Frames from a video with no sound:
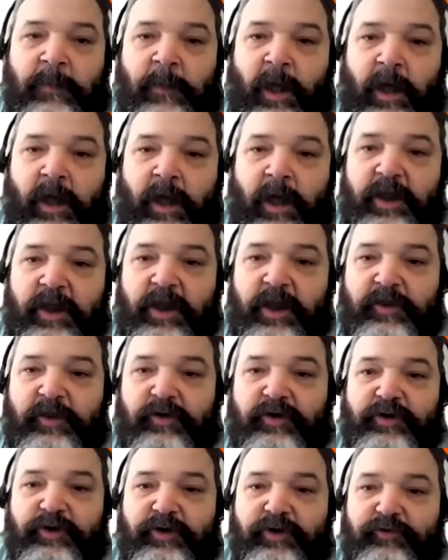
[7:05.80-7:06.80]
Another
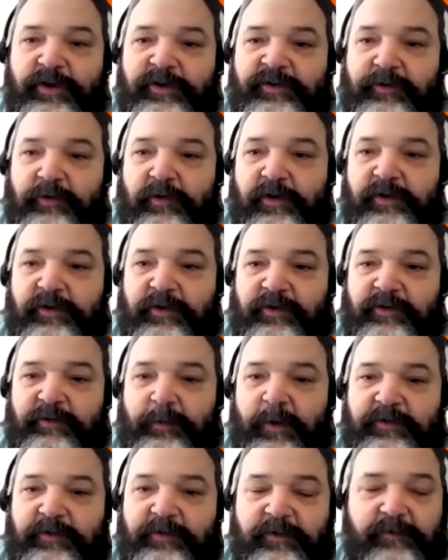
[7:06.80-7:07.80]
good resource,
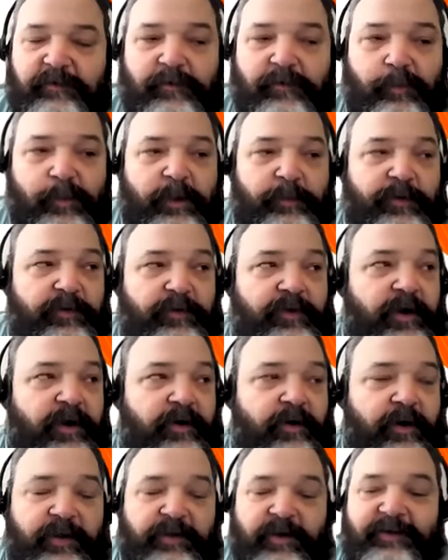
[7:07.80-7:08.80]
especially for people that
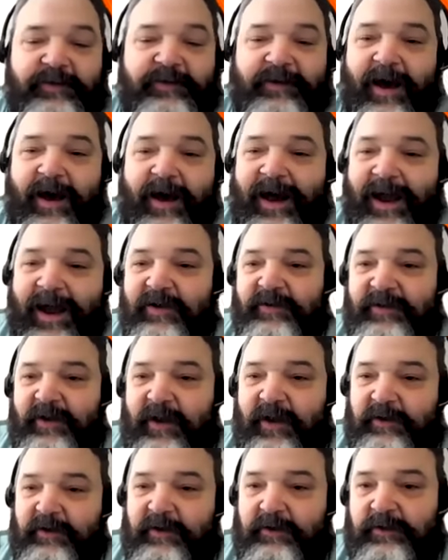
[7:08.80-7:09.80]
are on the higher
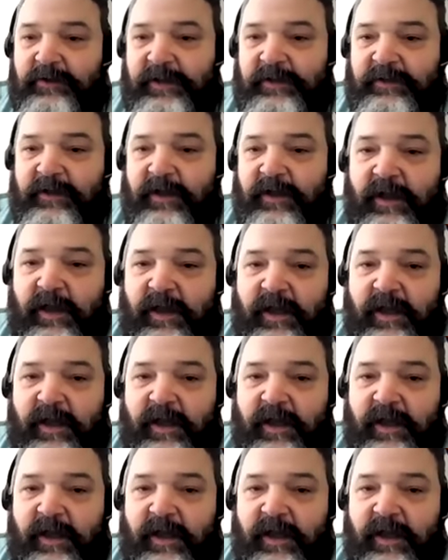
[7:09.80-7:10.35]
technical end,